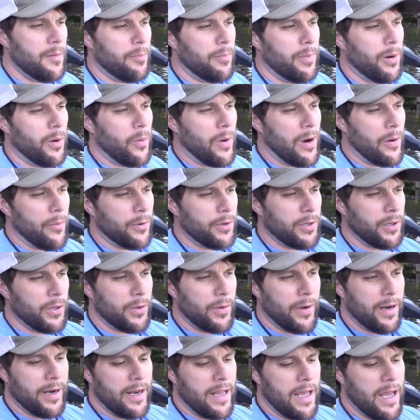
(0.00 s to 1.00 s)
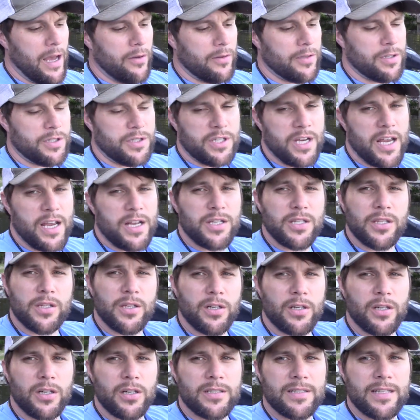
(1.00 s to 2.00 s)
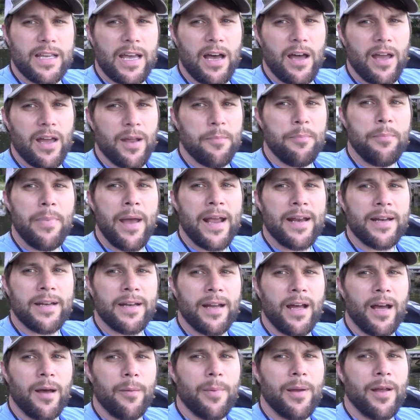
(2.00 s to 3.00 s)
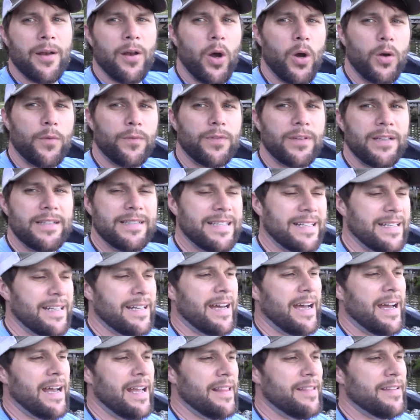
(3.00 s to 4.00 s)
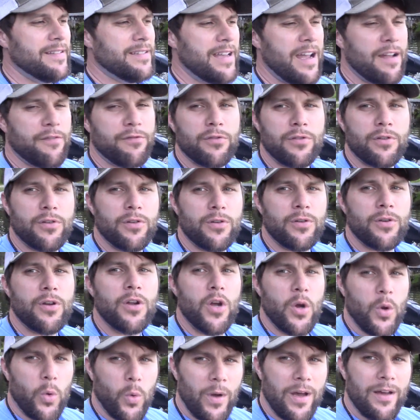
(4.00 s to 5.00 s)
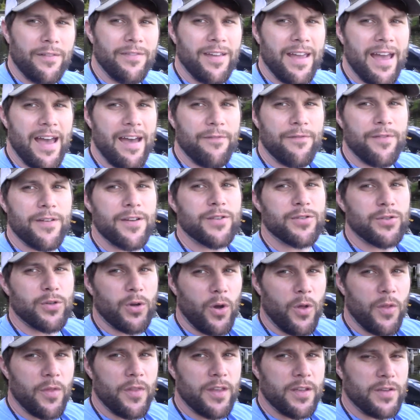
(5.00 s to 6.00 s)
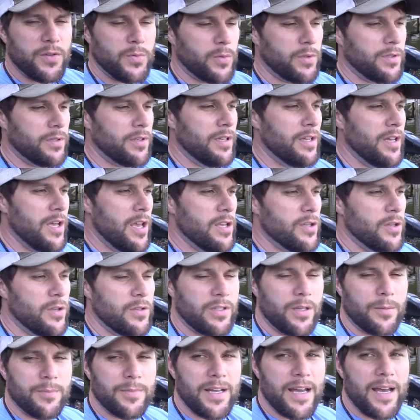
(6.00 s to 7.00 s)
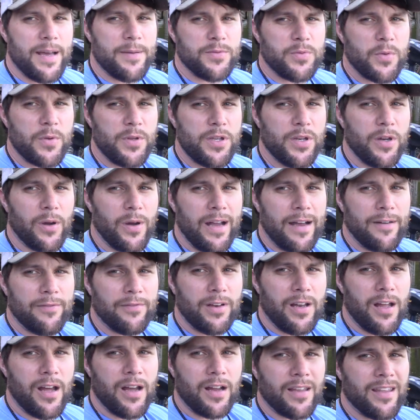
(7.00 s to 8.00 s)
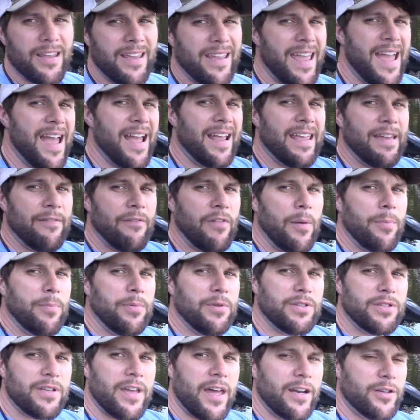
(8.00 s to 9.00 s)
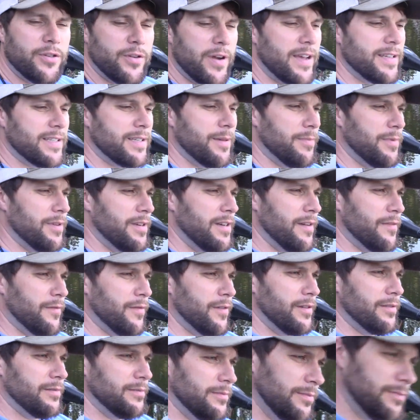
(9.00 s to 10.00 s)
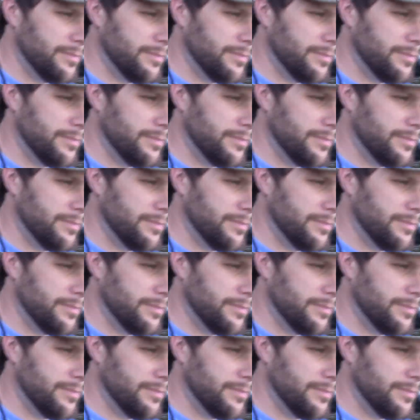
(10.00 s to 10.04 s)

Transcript: But what we're doing right now is changing the hooks out and baiting it up. And hopefully tonight, this afternoon, we'll have catfish on this one. So sometimes when you don't have luck, you can't give up. You just got to try something different.